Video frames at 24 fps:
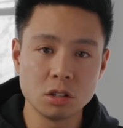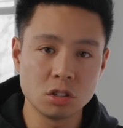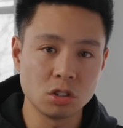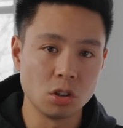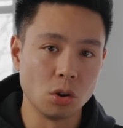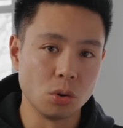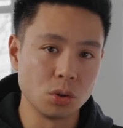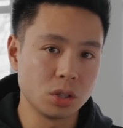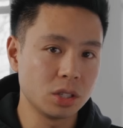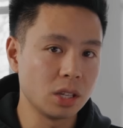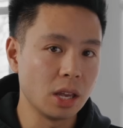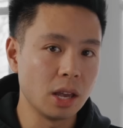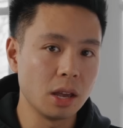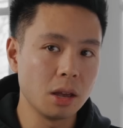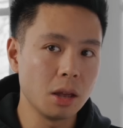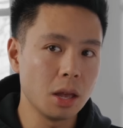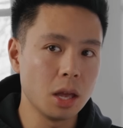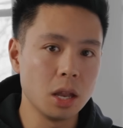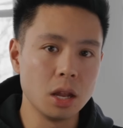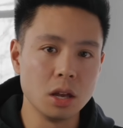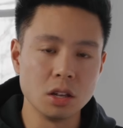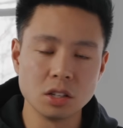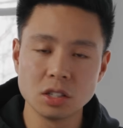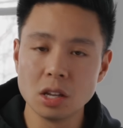So say
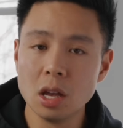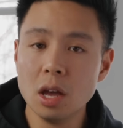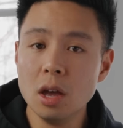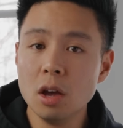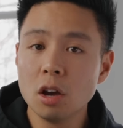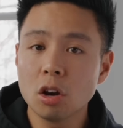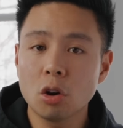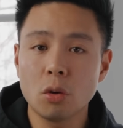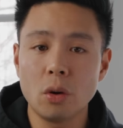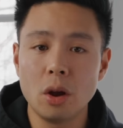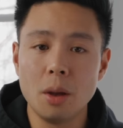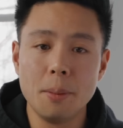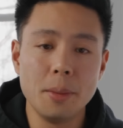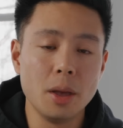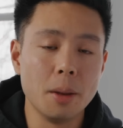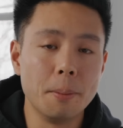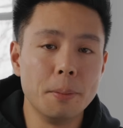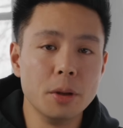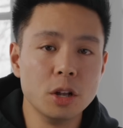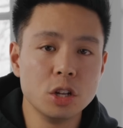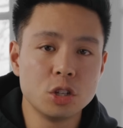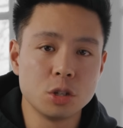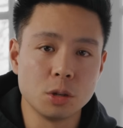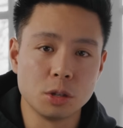it is create me a
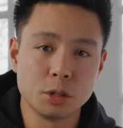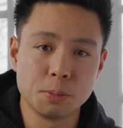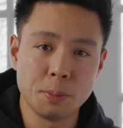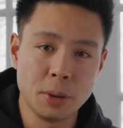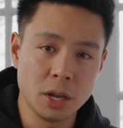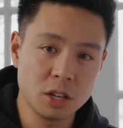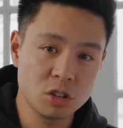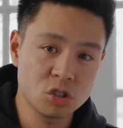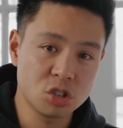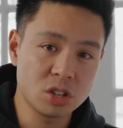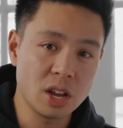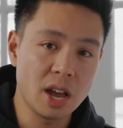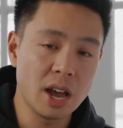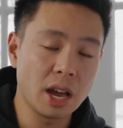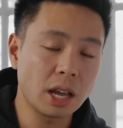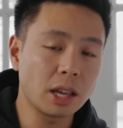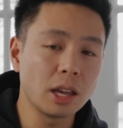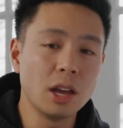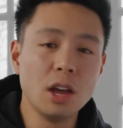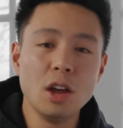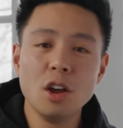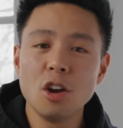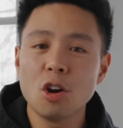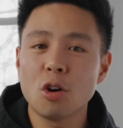business pitch deck,
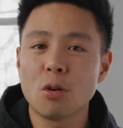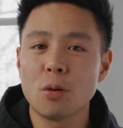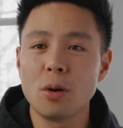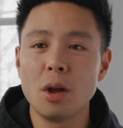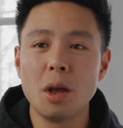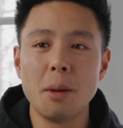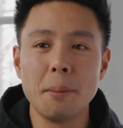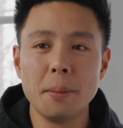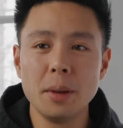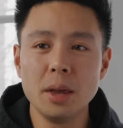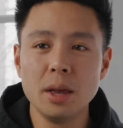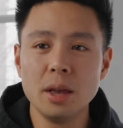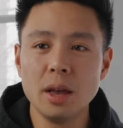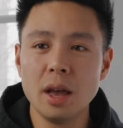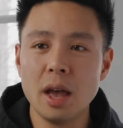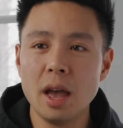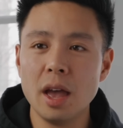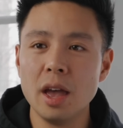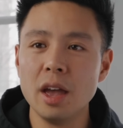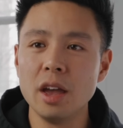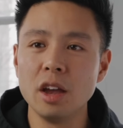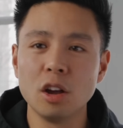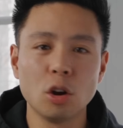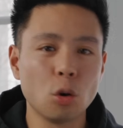create me
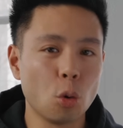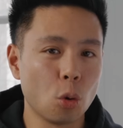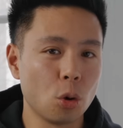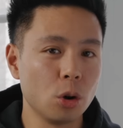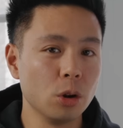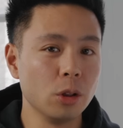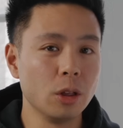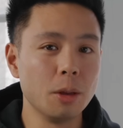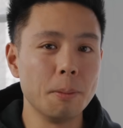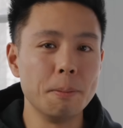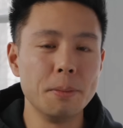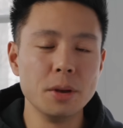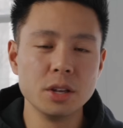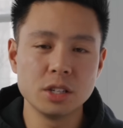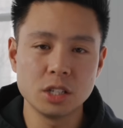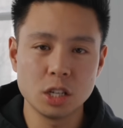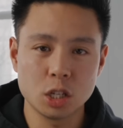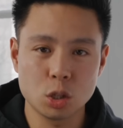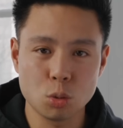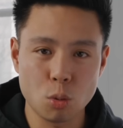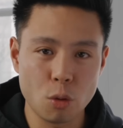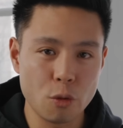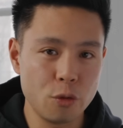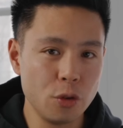a quarterly
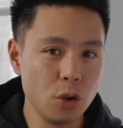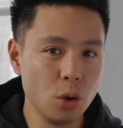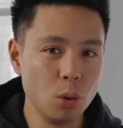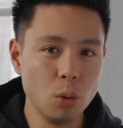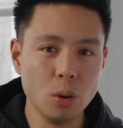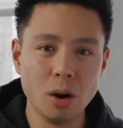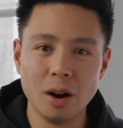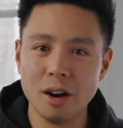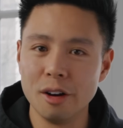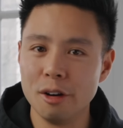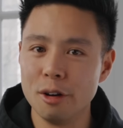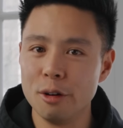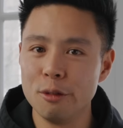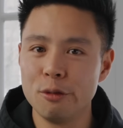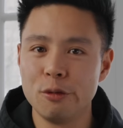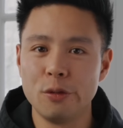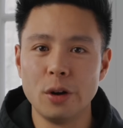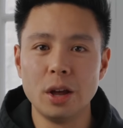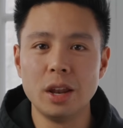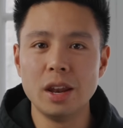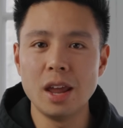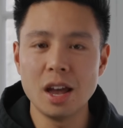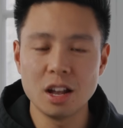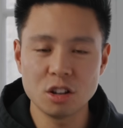business review of
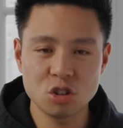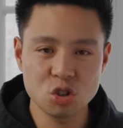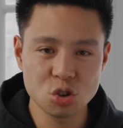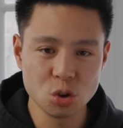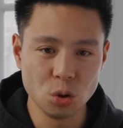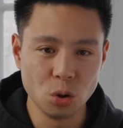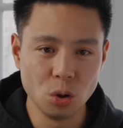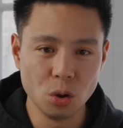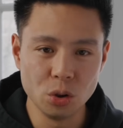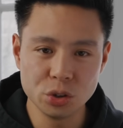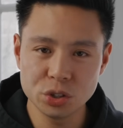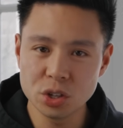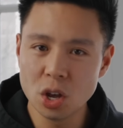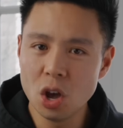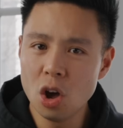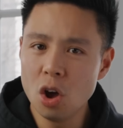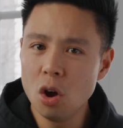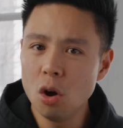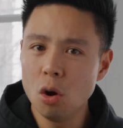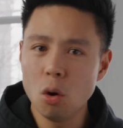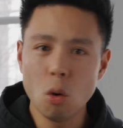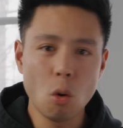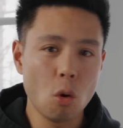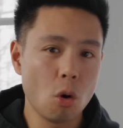financials,
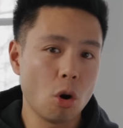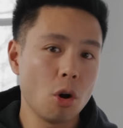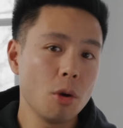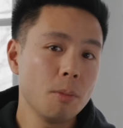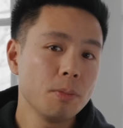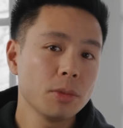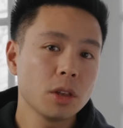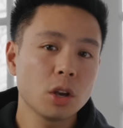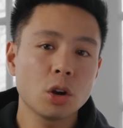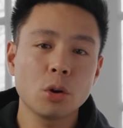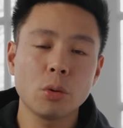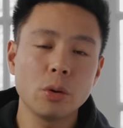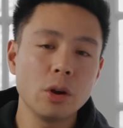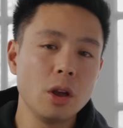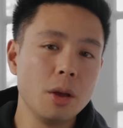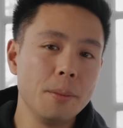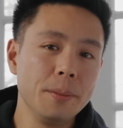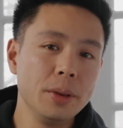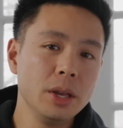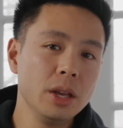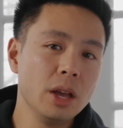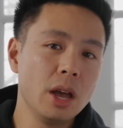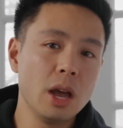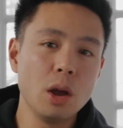or create
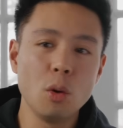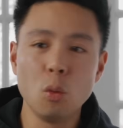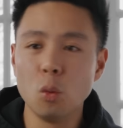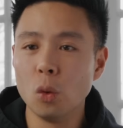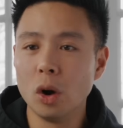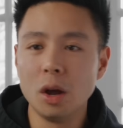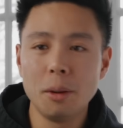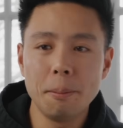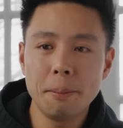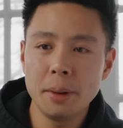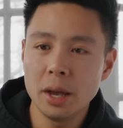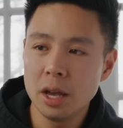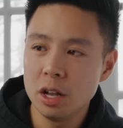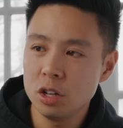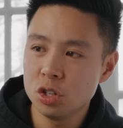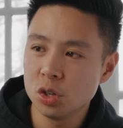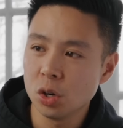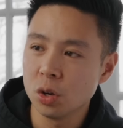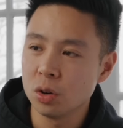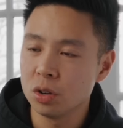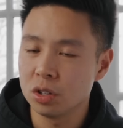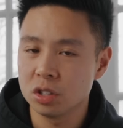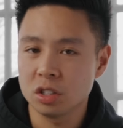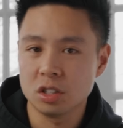me a one
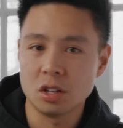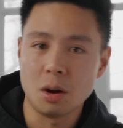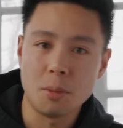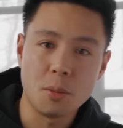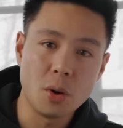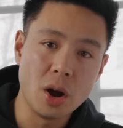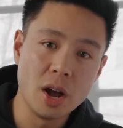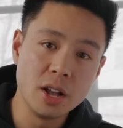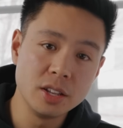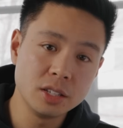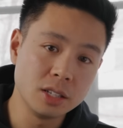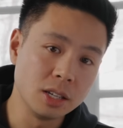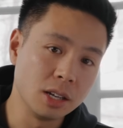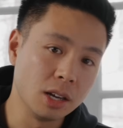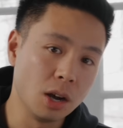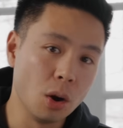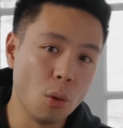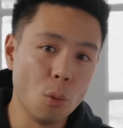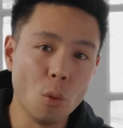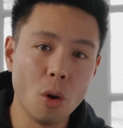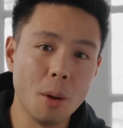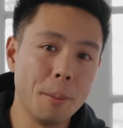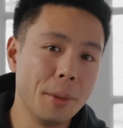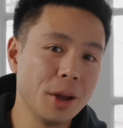pager summarizing
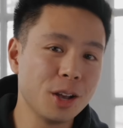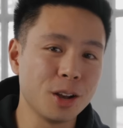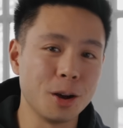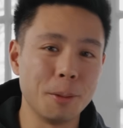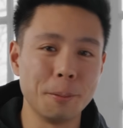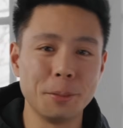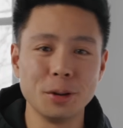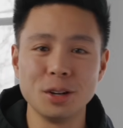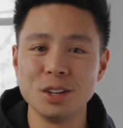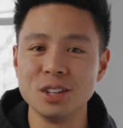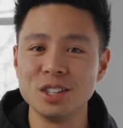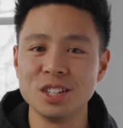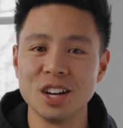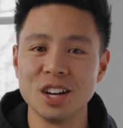what my company